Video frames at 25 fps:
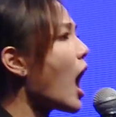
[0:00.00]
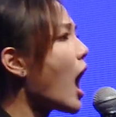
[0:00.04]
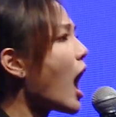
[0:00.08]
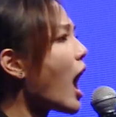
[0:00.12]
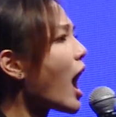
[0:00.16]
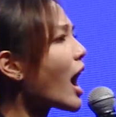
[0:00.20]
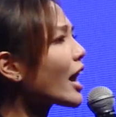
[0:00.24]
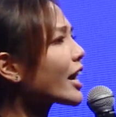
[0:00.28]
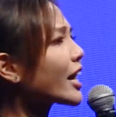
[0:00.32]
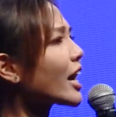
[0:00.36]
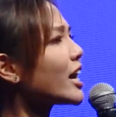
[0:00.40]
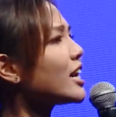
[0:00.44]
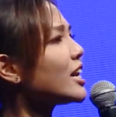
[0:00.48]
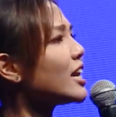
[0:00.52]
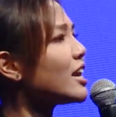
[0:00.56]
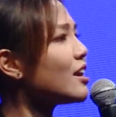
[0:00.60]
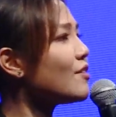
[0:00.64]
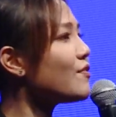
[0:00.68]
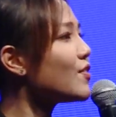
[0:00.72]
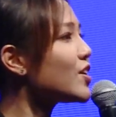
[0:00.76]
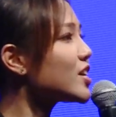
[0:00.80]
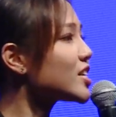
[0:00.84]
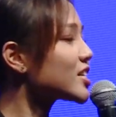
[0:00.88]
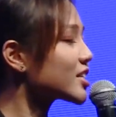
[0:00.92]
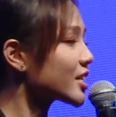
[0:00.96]
I can
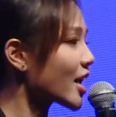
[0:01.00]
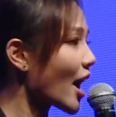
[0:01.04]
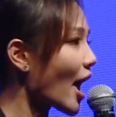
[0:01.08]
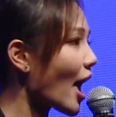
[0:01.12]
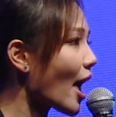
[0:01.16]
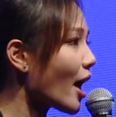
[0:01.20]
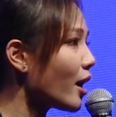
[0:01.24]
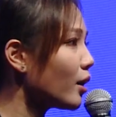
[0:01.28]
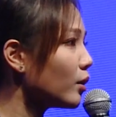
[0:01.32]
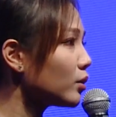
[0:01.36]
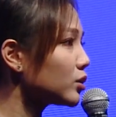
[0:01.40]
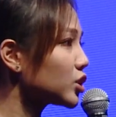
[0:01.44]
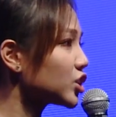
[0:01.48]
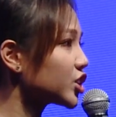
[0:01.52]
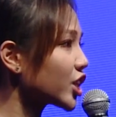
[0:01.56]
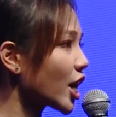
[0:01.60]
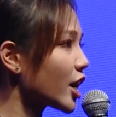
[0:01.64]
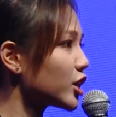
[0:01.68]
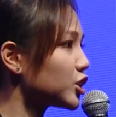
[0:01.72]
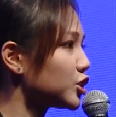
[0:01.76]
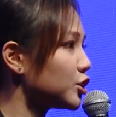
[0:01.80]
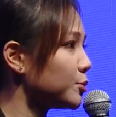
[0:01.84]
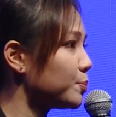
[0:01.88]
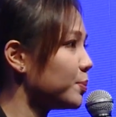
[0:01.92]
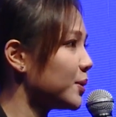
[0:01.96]
even tell
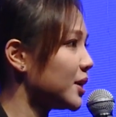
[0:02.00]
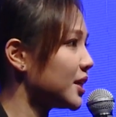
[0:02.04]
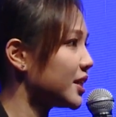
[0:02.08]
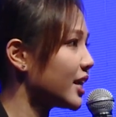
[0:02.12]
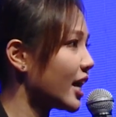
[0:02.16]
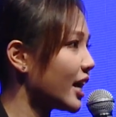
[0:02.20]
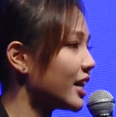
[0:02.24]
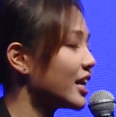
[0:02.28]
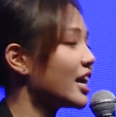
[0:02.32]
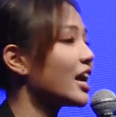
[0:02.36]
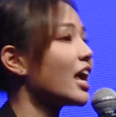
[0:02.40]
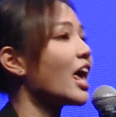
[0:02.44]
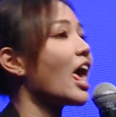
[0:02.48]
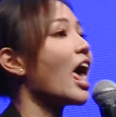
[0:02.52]
ChatGPT that,